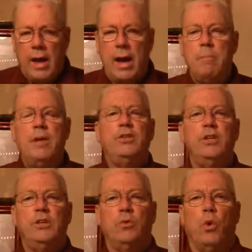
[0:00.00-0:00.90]

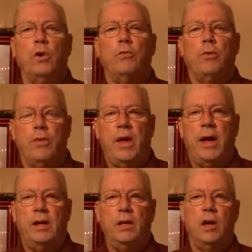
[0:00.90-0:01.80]
Ambition is a wonderful thing.
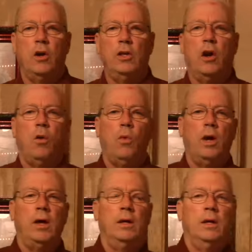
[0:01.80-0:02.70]
You know, you don't
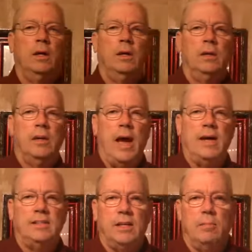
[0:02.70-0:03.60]
want to
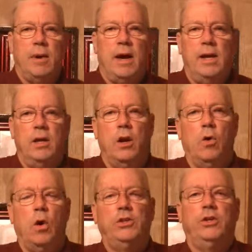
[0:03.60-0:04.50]
ask somebody, you know,
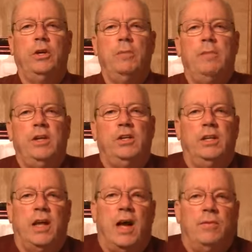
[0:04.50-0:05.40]
what's your ambition
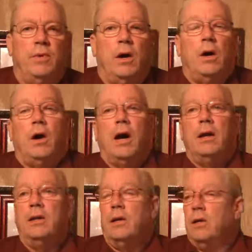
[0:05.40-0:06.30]
like? life? Oh, I
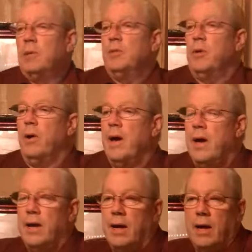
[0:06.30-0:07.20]
don't know. I'm just going to
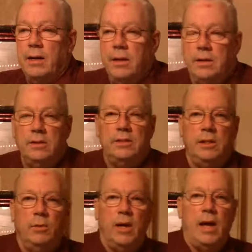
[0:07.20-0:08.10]
hang out here and
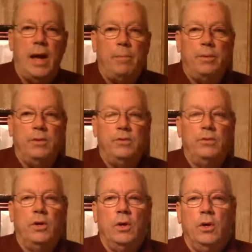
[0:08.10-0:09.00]
see what happens.
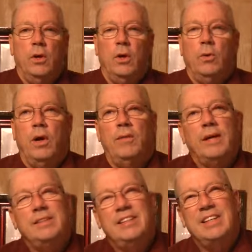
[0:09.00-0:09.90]
Well,
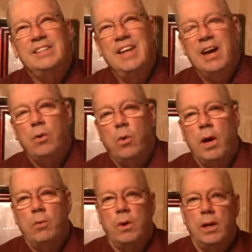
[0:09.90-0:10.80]
that's that's not
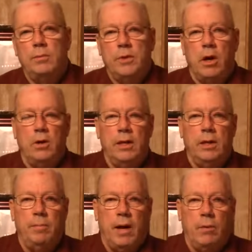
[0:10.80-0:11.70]
quite what I'm talking
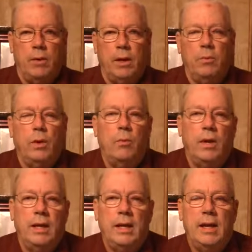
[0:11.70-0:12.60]
about. What I, what I
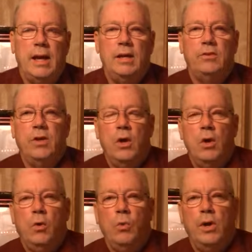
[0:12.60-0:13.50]
want to get at is
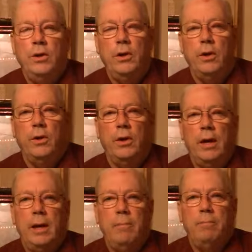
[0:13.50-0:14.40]
when your
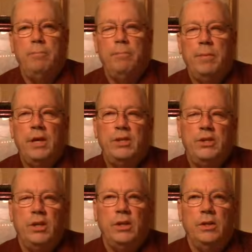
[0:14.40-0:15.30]

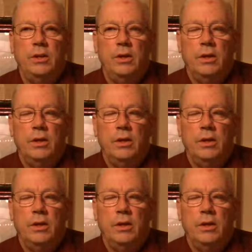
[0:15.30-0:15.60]
ambition,